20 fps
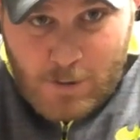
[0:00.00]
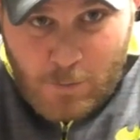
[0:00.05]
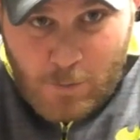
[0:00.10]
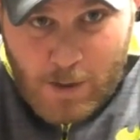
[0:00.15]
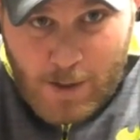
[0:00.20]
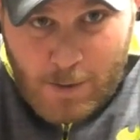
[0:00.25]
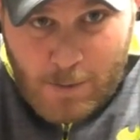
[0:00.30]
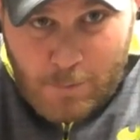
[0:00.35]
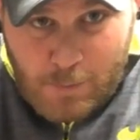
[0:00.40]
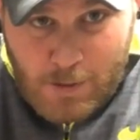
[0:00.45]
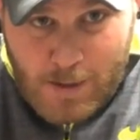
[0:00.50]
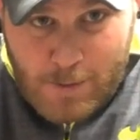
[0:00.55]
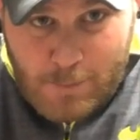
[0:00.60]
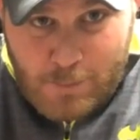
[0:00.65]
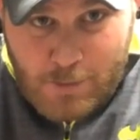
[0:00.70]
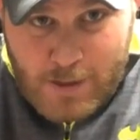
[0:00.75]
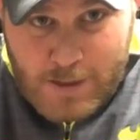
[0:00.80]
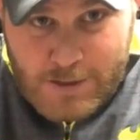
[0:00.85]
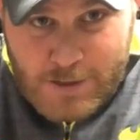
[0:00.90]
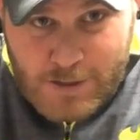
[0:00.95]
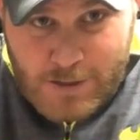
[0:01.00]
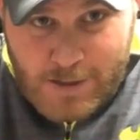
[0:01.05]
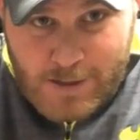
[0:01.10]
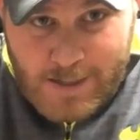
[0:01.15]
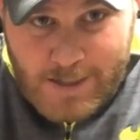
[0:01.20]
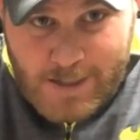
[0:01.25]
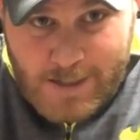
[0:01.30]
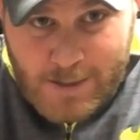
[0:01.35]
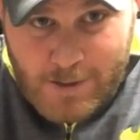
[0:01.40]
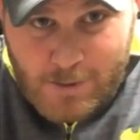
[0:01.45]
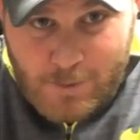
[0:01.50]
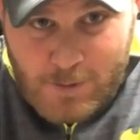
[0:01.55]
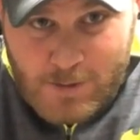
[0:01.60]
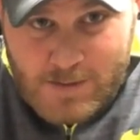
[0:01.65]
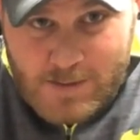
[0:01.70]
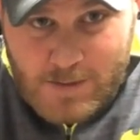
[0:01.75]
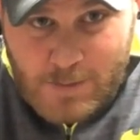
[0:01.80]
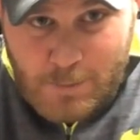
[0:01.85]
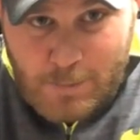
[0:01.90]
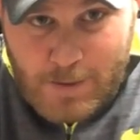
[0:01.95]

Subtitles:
When I apply pressure on here, it wants to